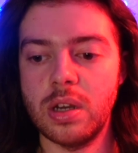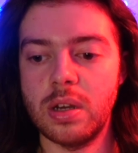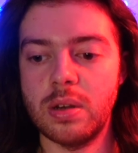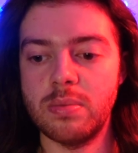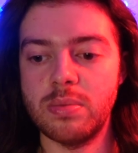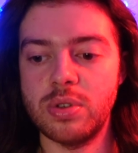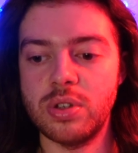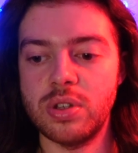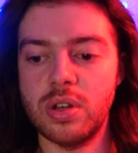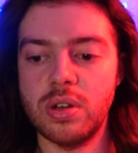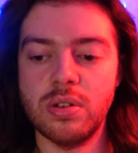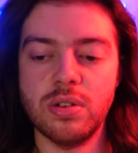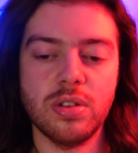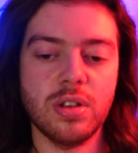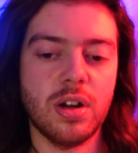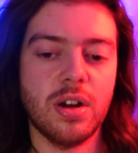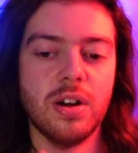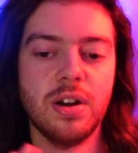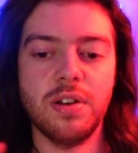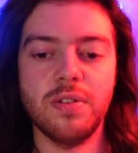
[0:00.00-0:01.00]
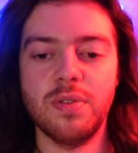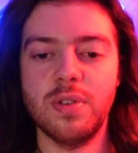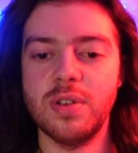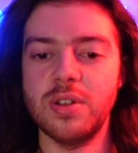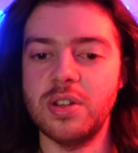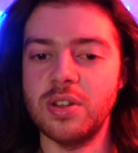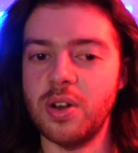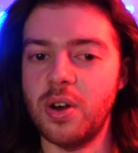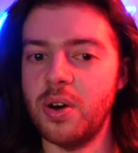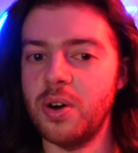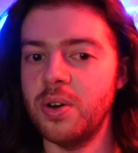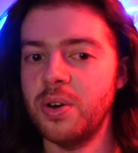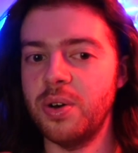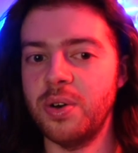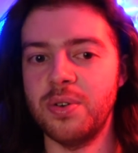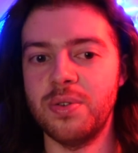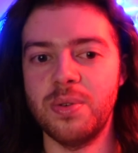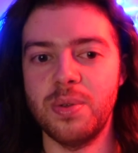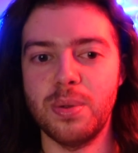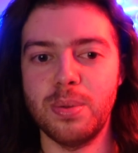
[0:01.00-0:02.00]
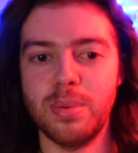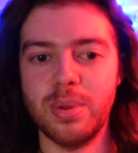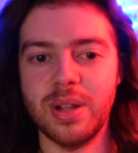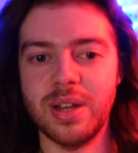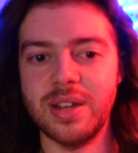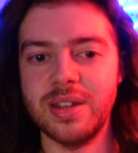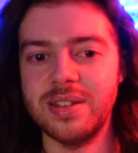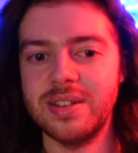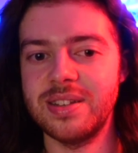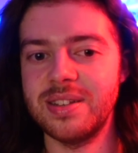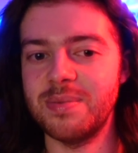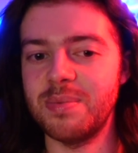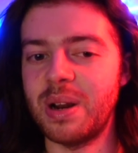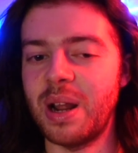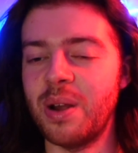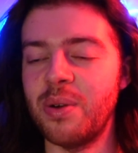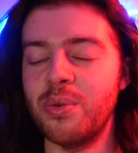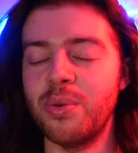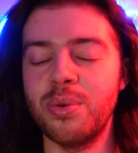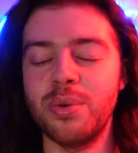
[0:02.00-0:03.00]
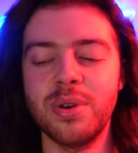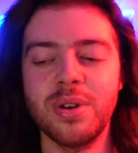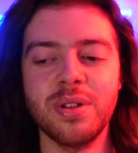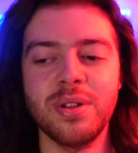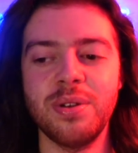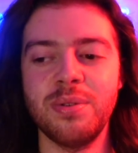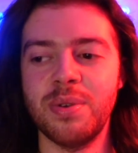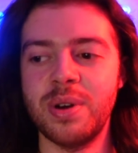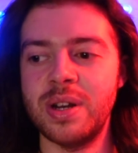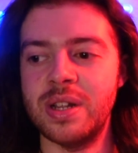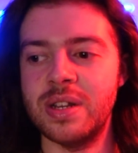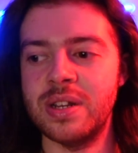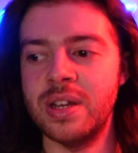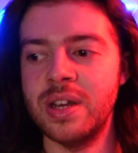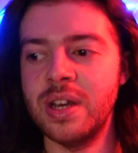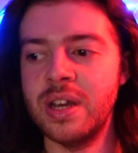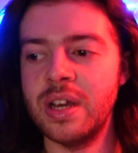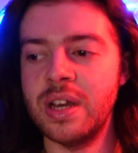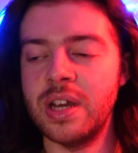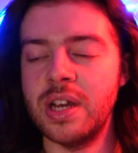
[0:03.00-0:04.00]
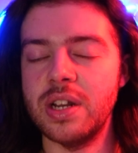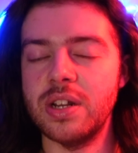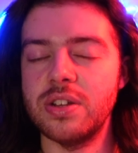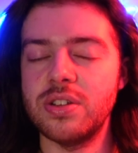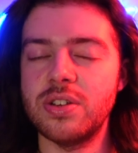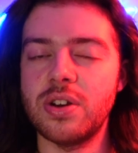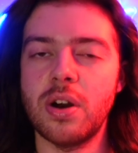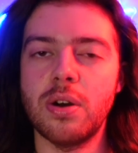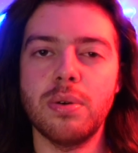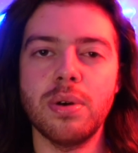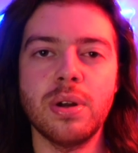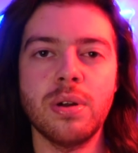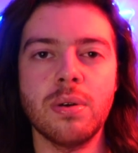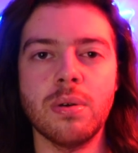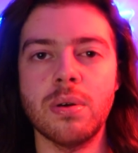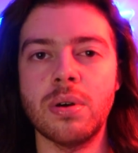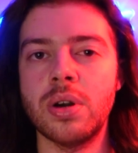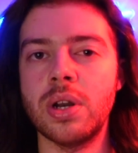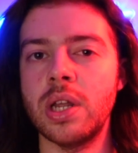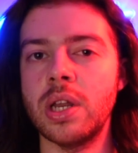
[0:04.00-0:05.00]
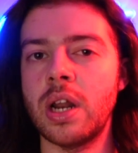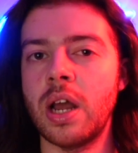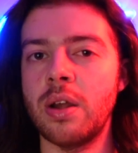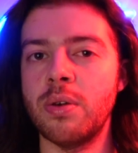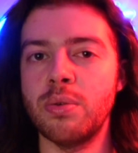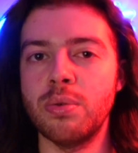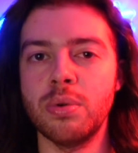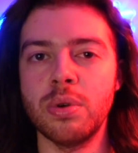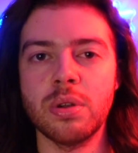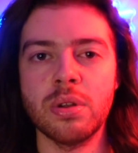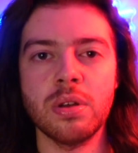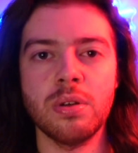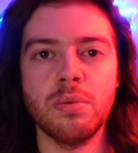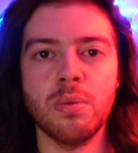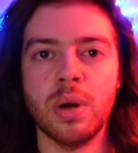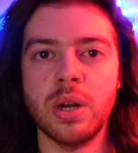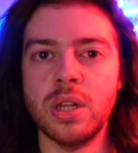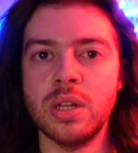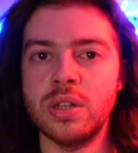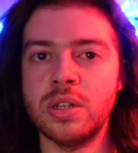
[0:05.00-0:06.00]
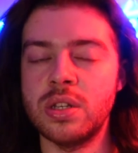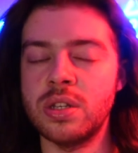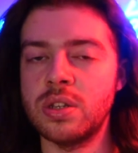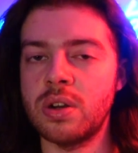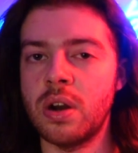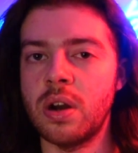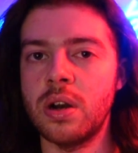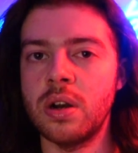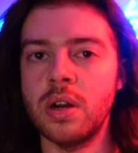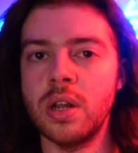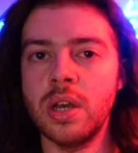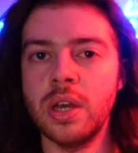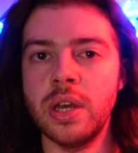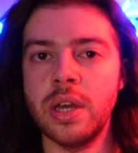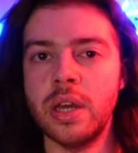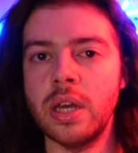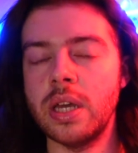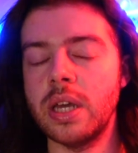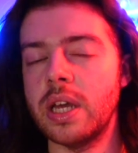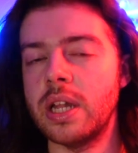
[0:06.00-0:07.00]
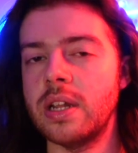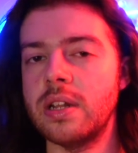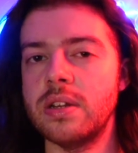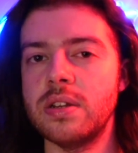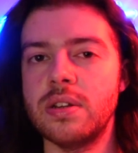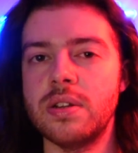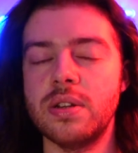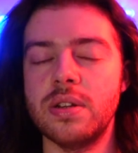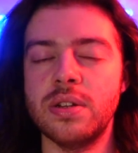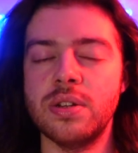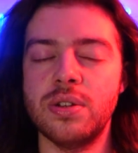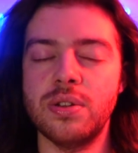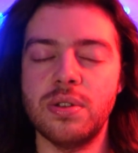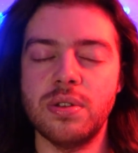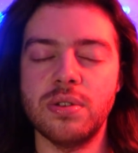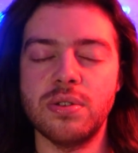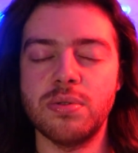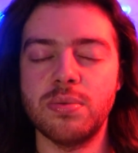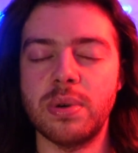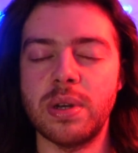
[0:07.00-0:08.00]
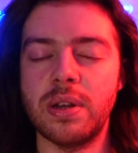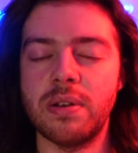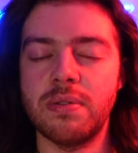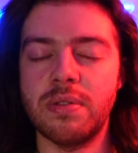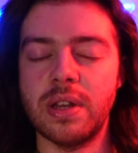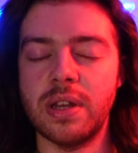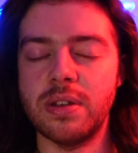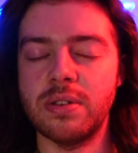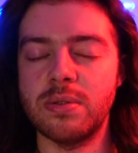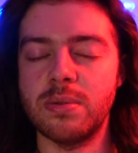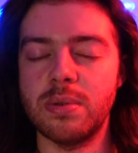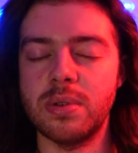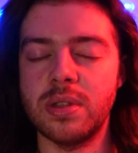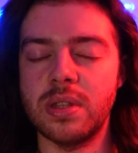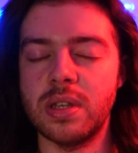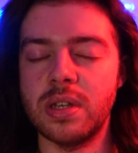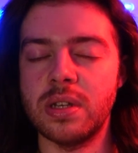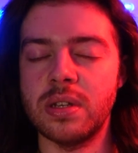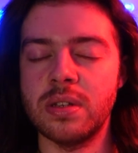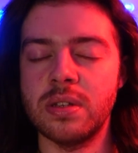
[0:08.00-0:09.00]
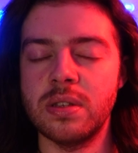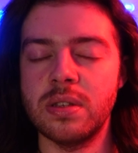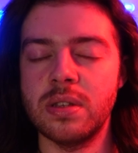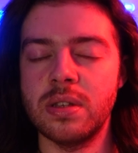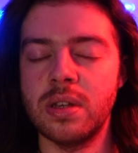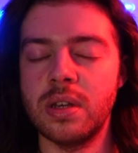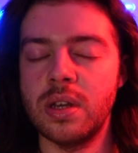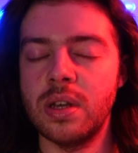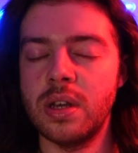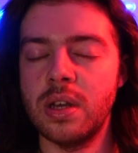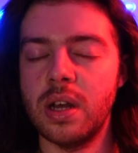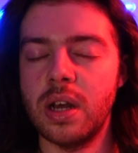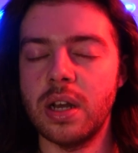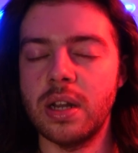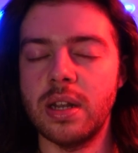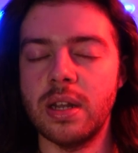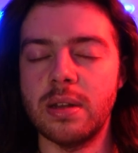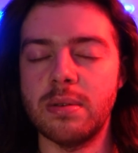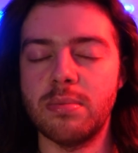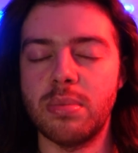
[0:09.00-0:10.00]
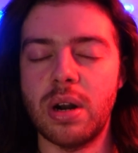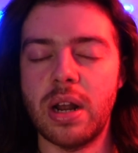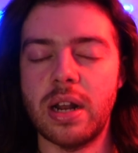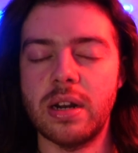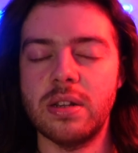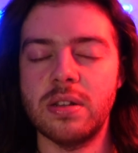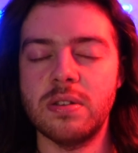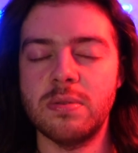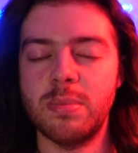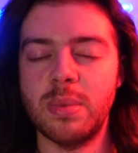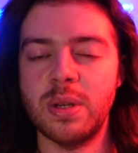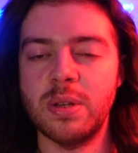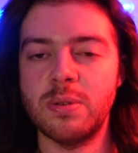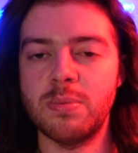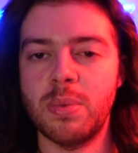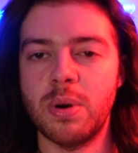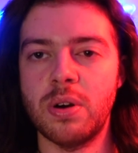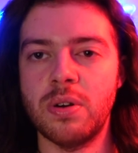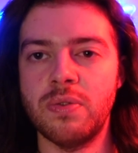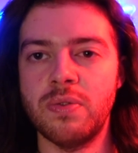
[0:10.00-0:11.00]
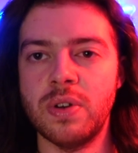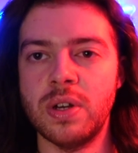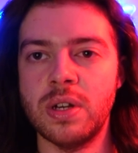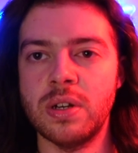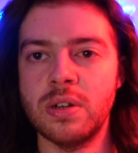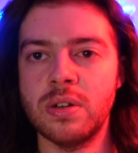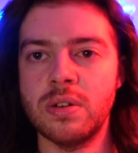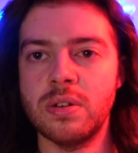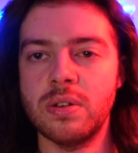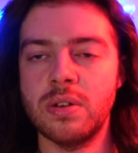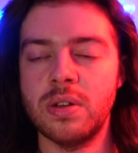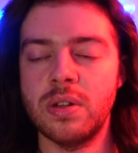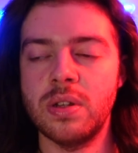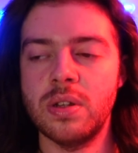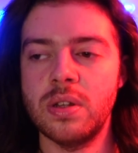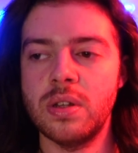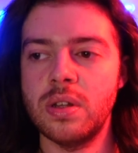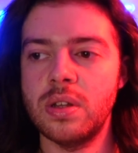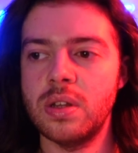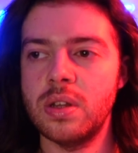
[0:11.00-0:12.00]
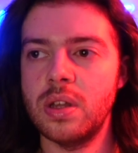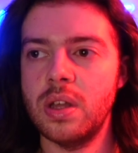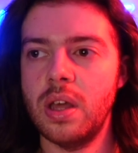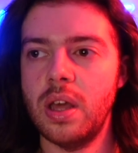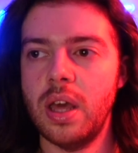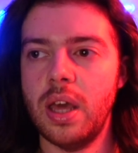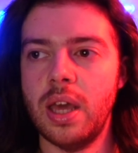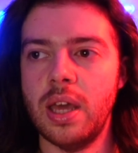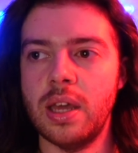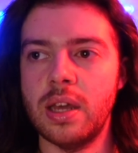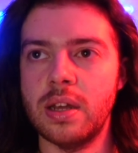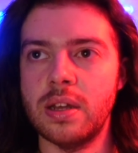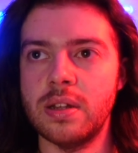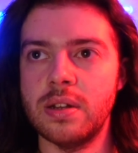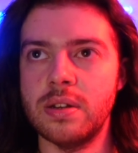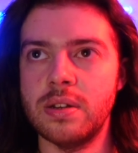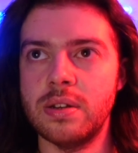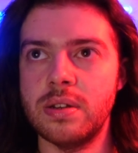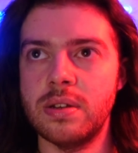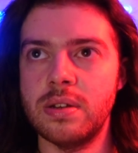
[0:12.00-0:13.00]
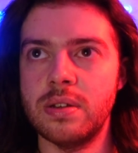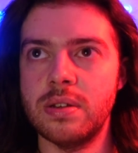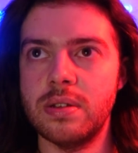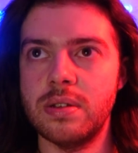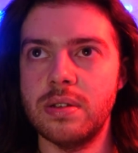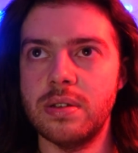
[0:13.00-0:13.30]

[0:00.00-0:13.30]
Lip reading: I'm so sorry if this is all over the place, but I really wanted to start recording. I really wanted to start getting into the swing of things with this. Again, practice makes perfect. And